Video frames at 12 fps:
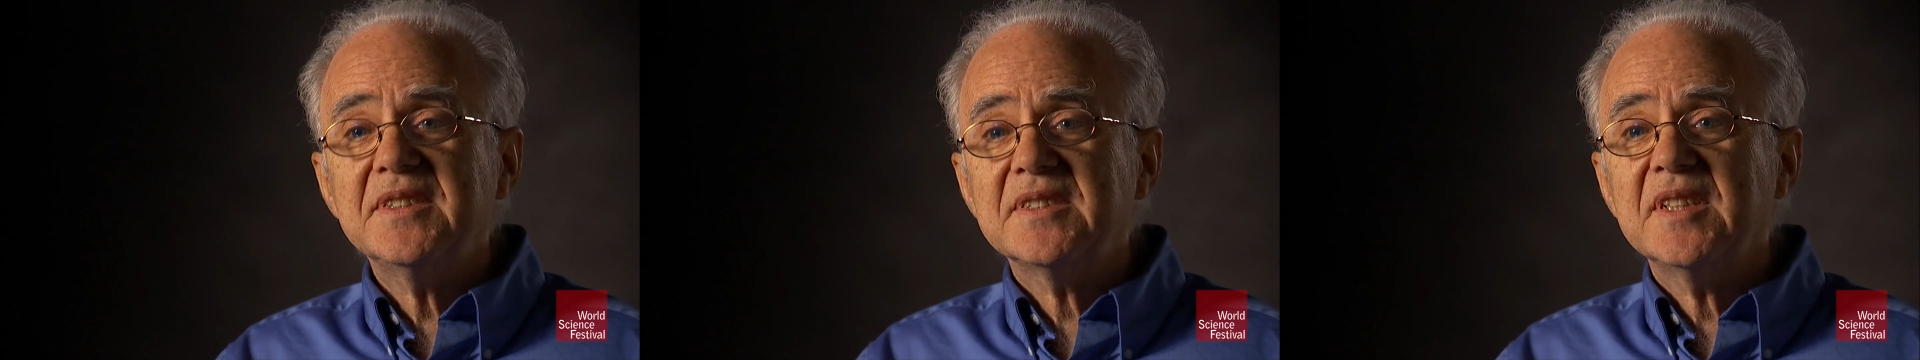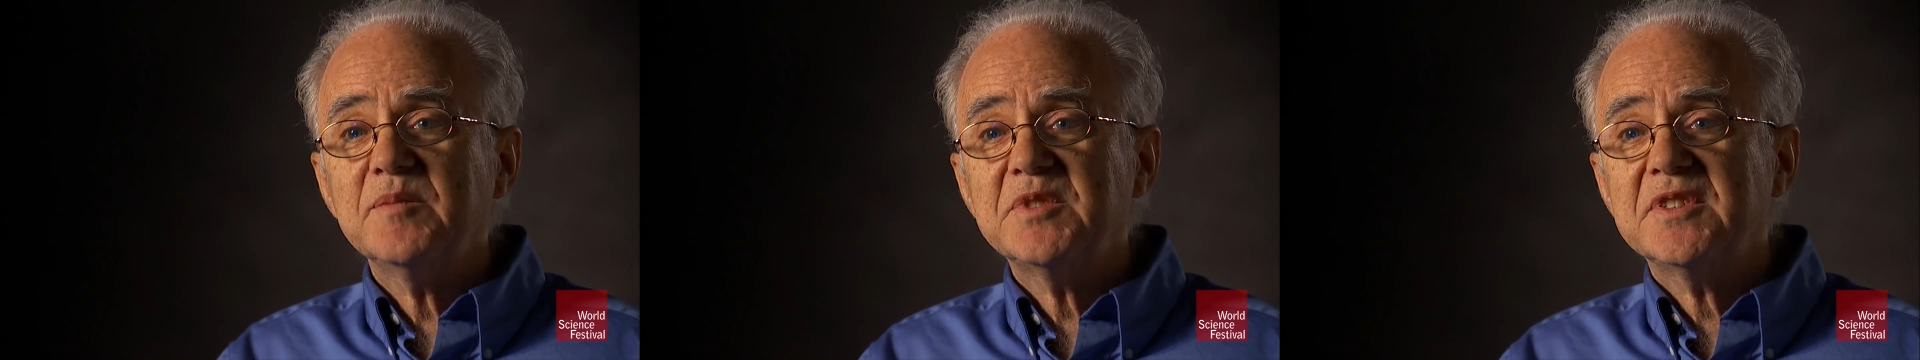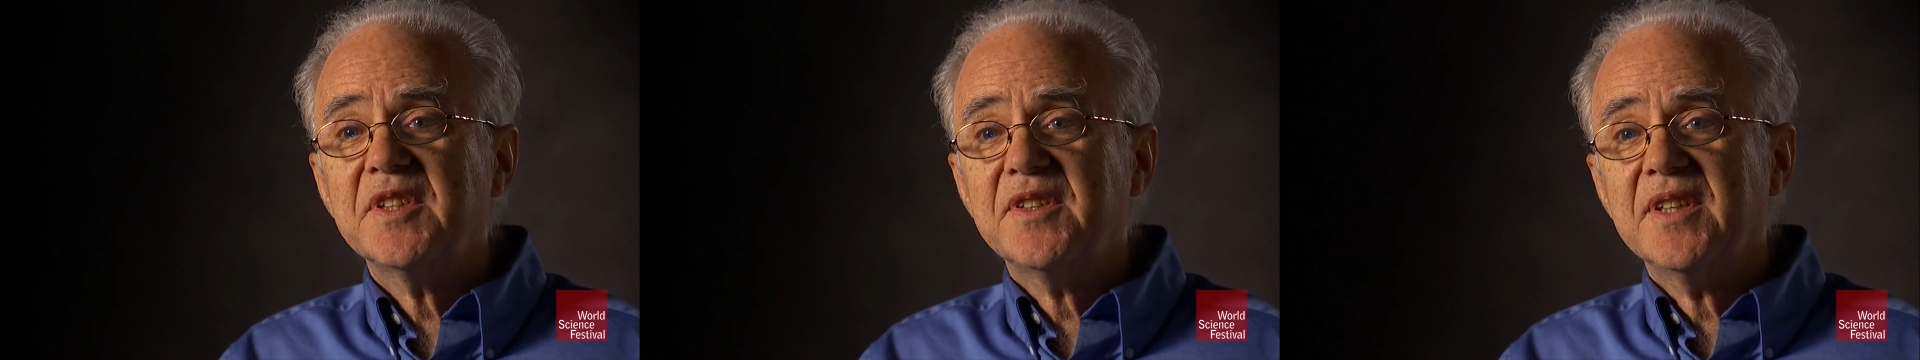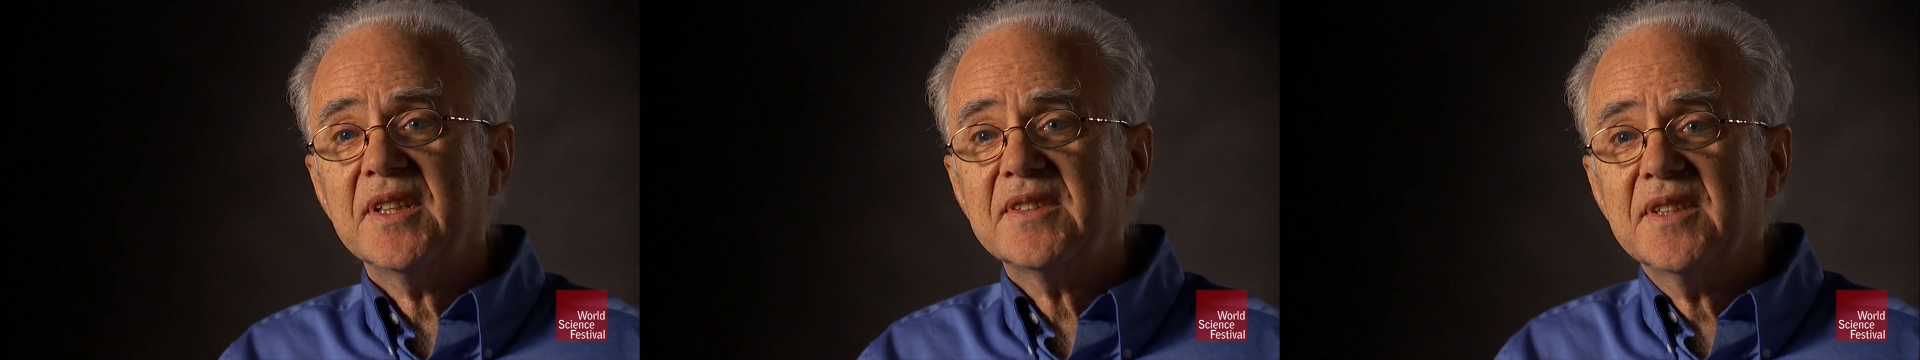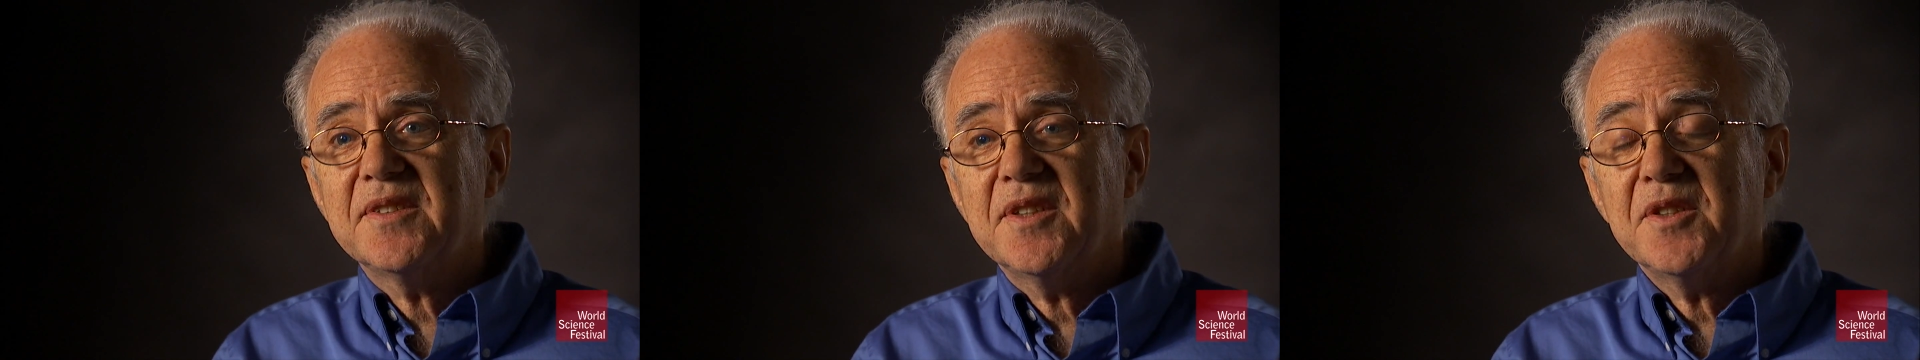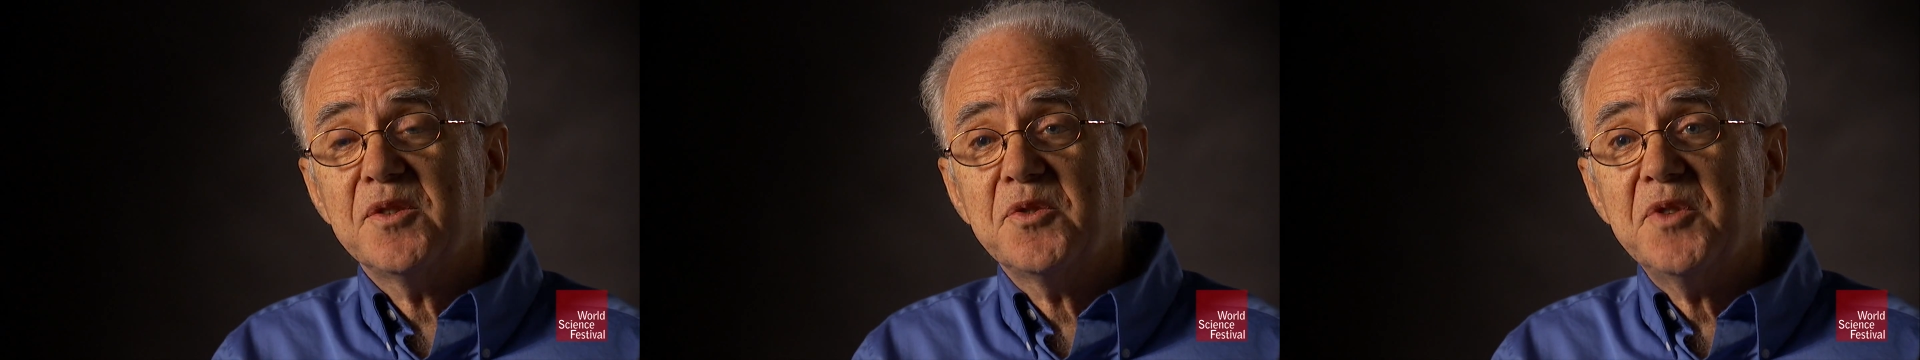seems to think that
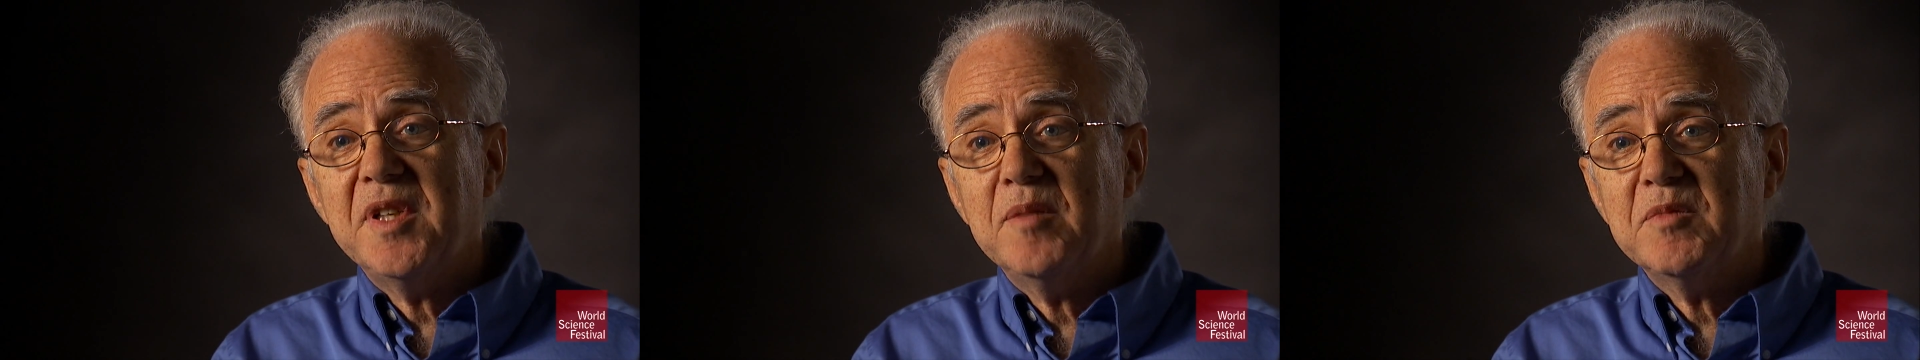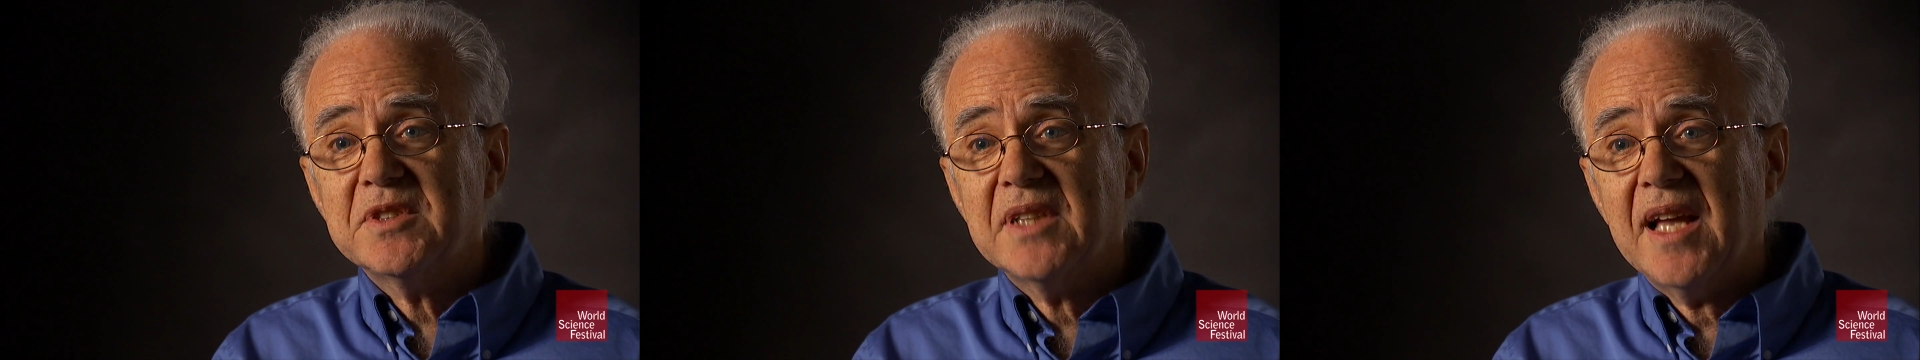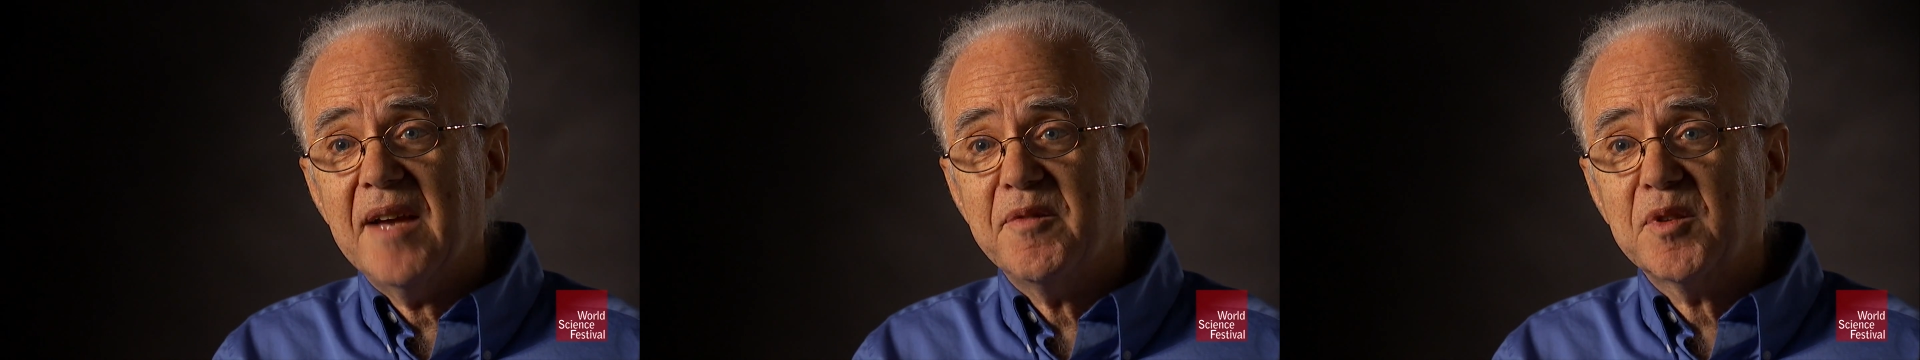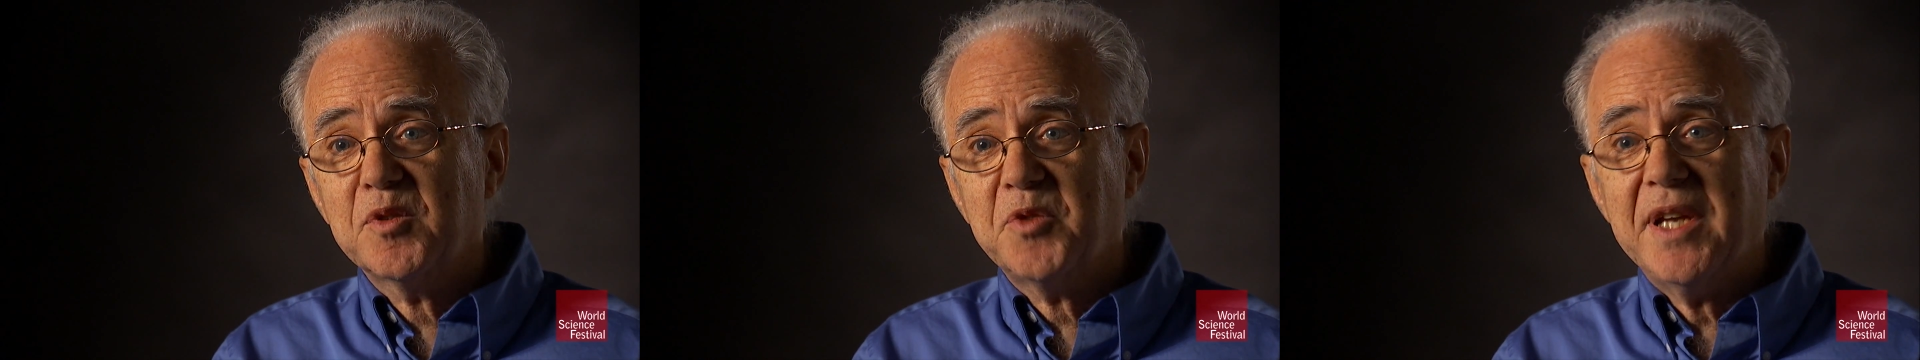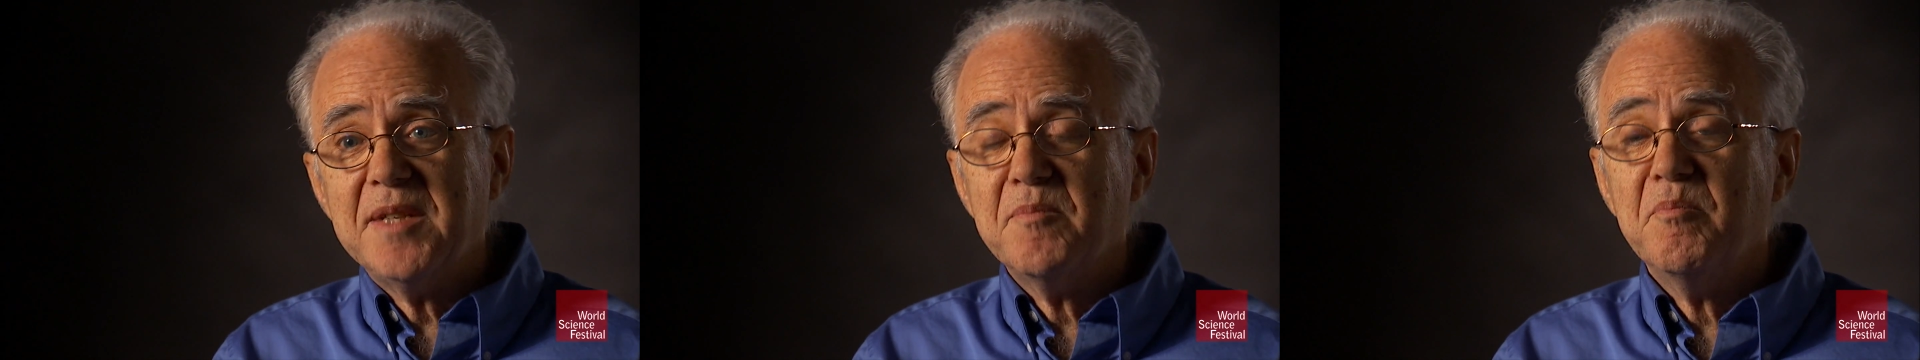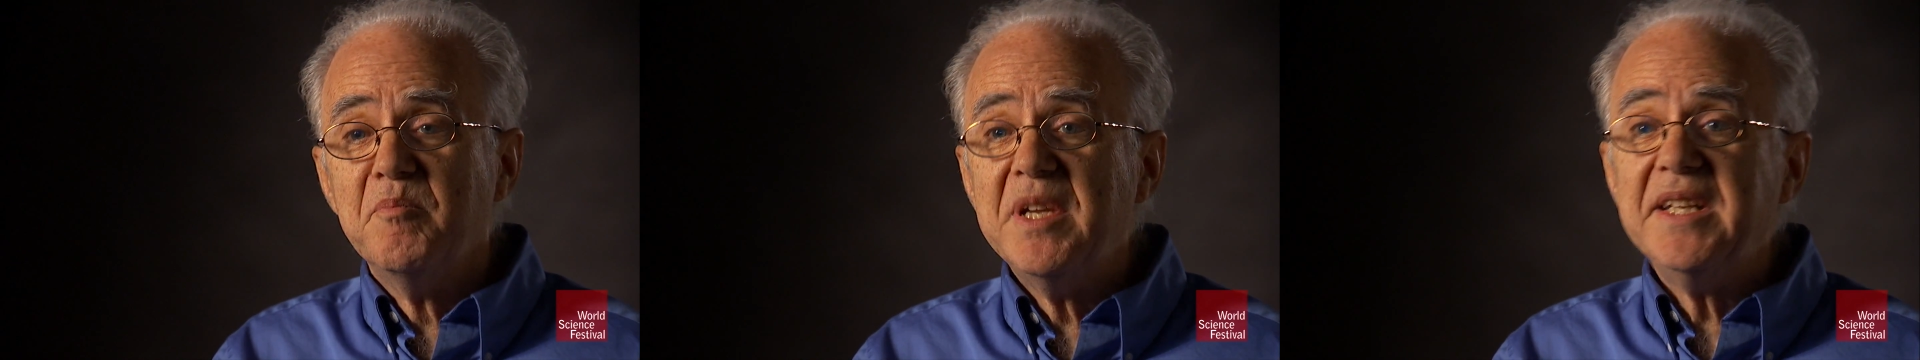their dreams have great
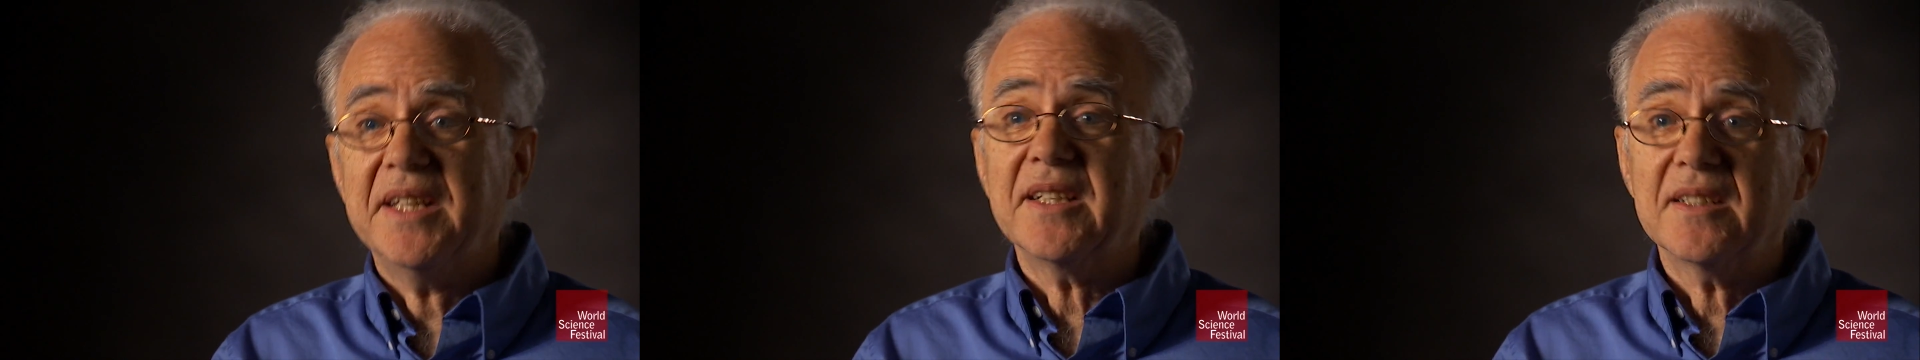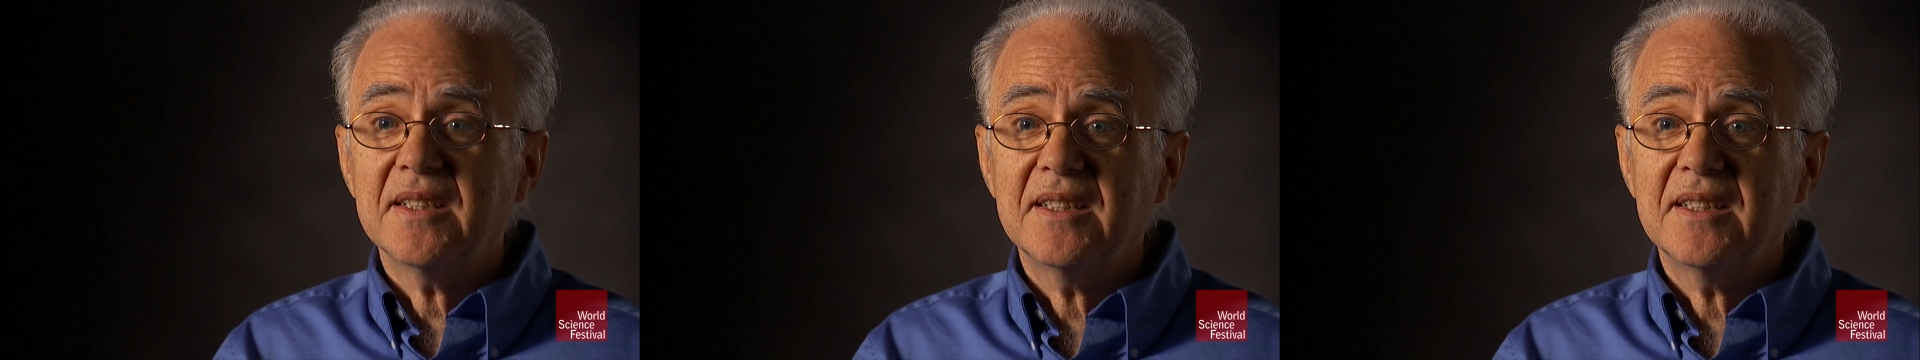meaning,